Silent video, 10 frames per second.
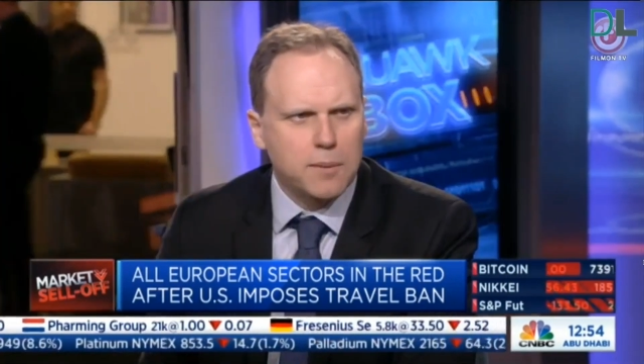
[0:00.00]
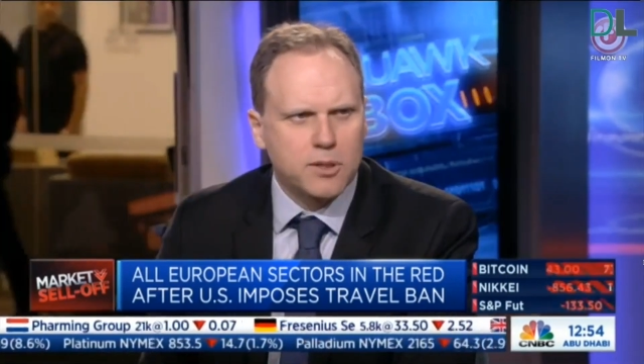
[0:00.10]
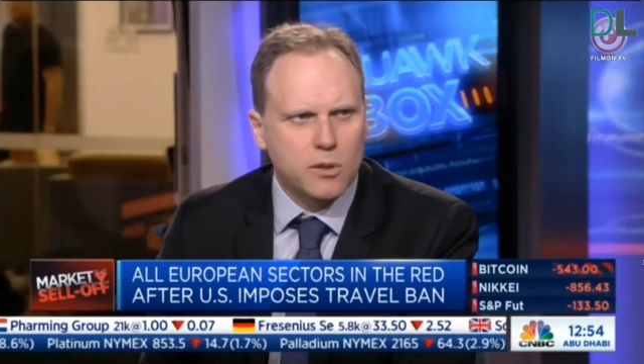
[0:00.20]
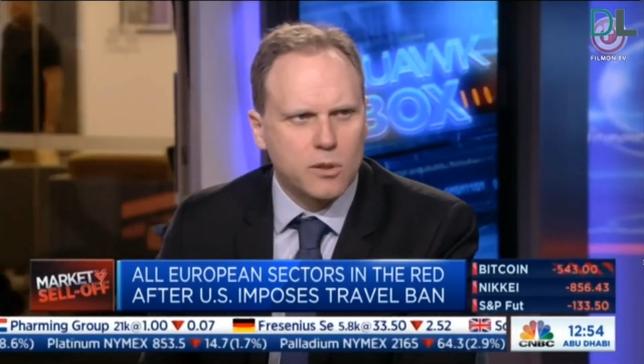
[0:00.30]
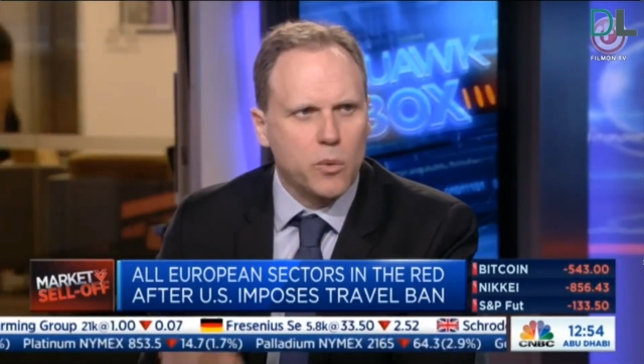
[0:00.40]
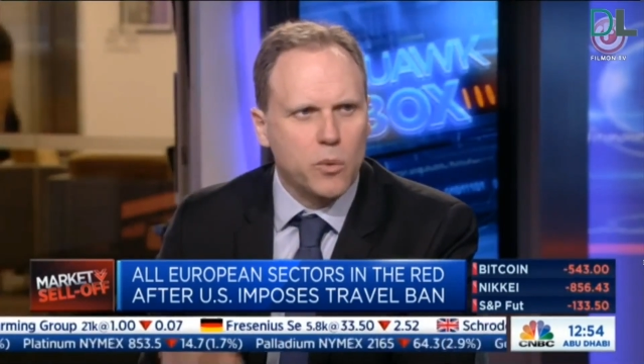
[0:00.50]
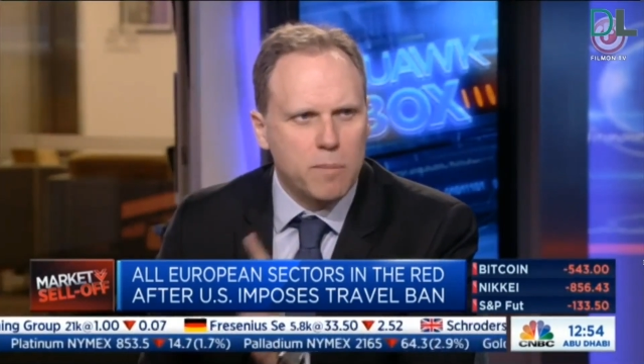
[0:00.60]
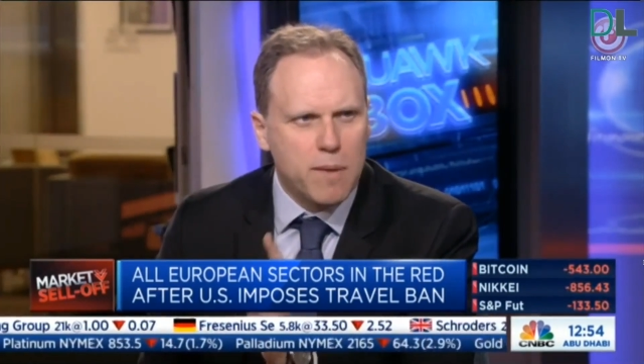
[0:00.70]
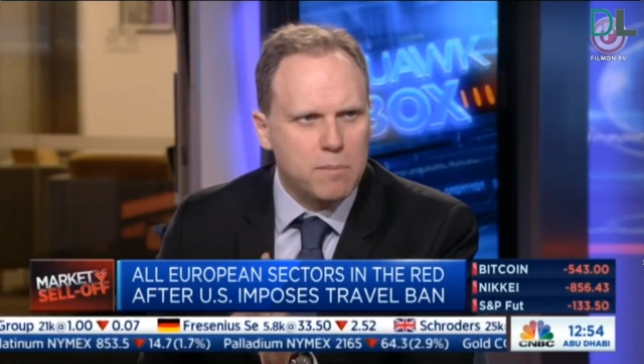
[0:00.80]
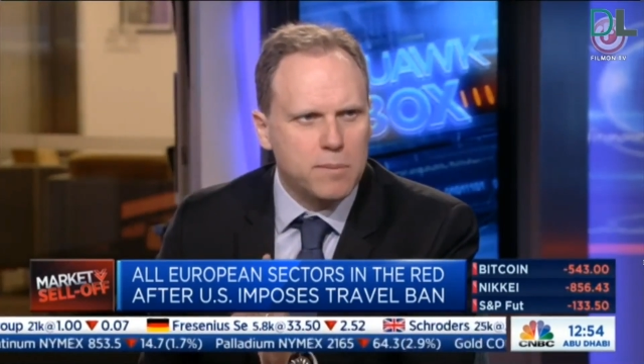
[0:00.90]
absolutely.
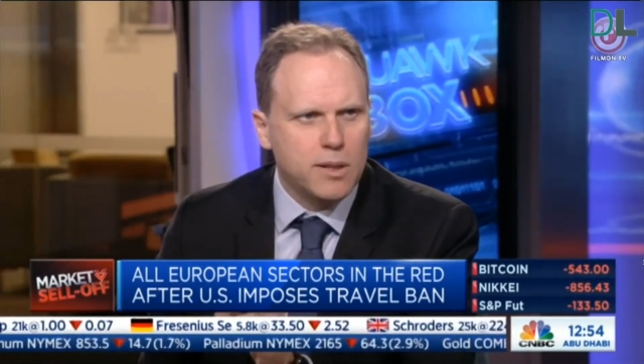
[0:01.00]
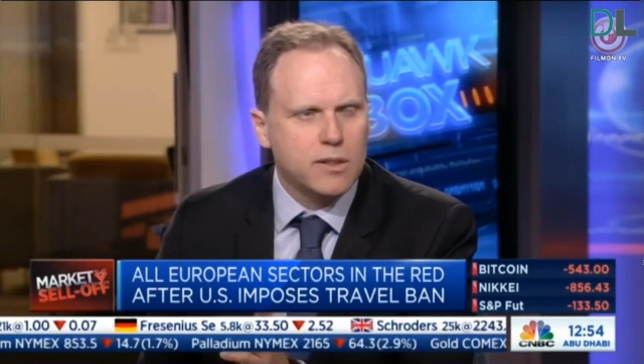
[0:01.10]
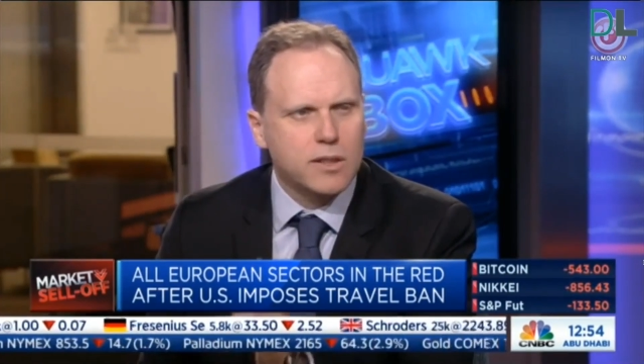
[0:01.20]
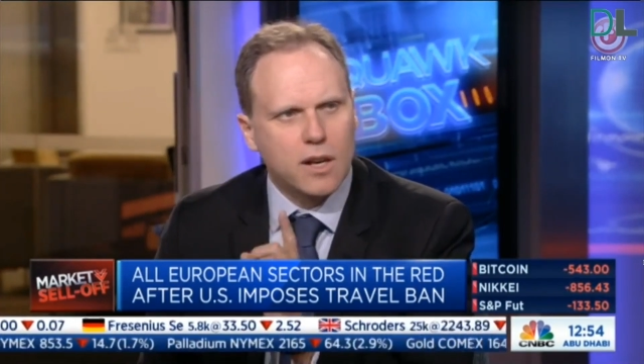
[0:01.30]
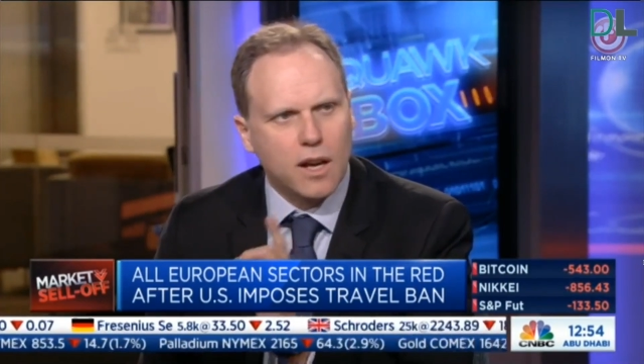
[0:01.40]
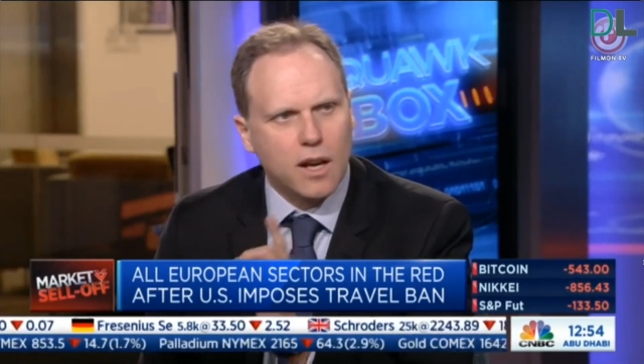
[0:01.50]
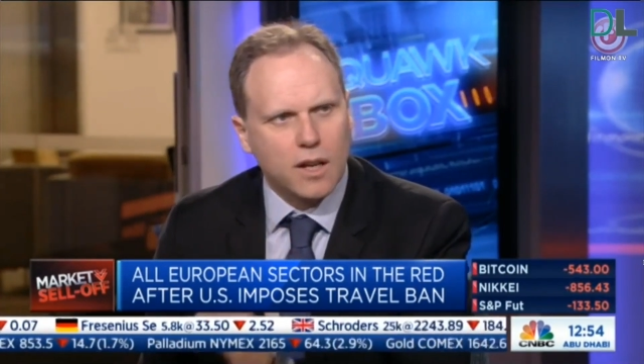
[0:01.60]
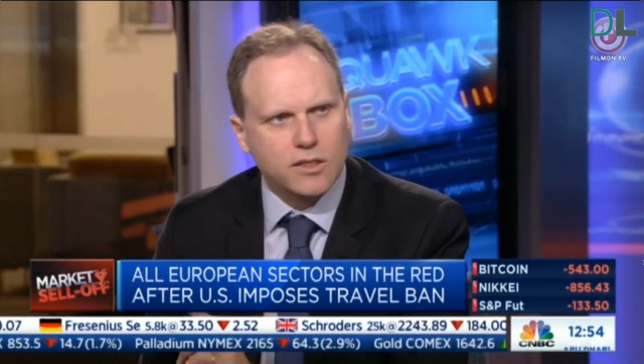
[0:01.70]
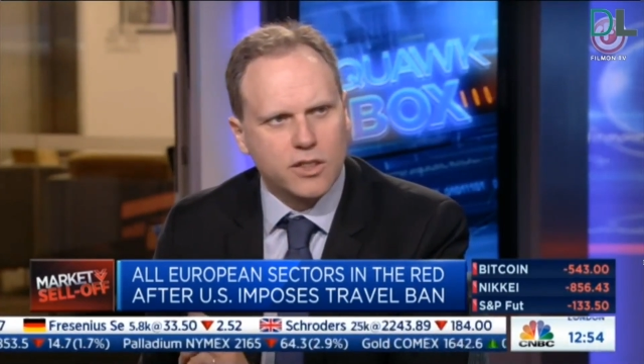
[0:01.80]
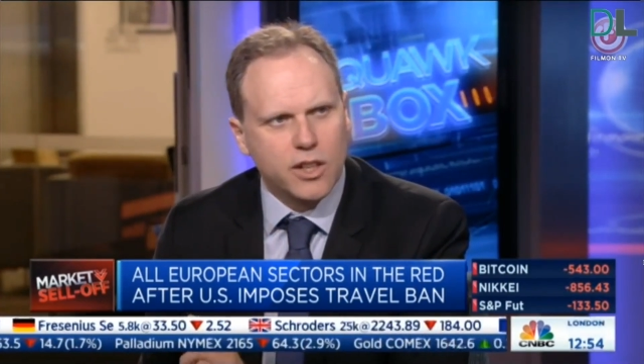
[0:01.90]
Remember that
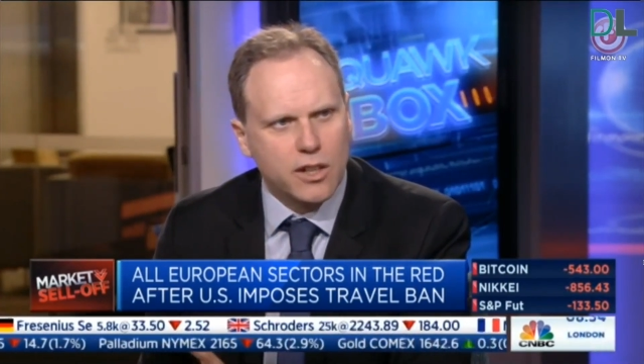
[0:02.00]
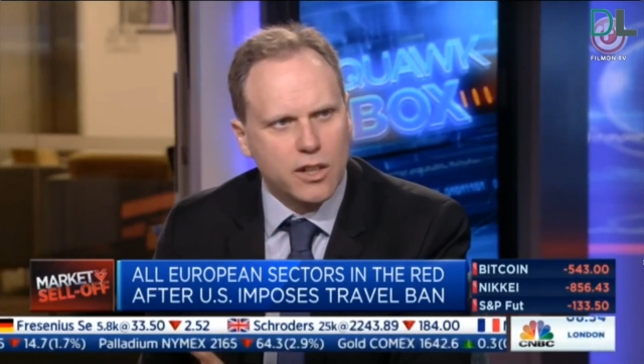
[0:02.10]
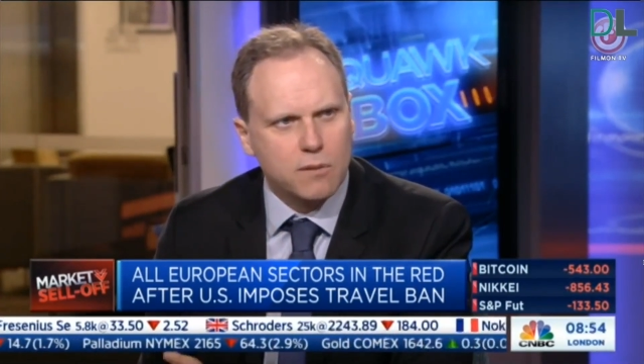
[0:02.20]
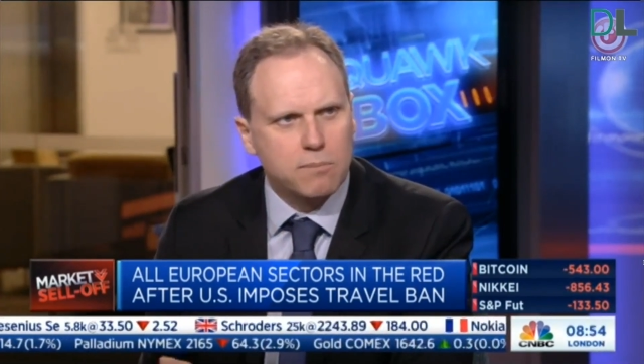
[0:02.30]
last year,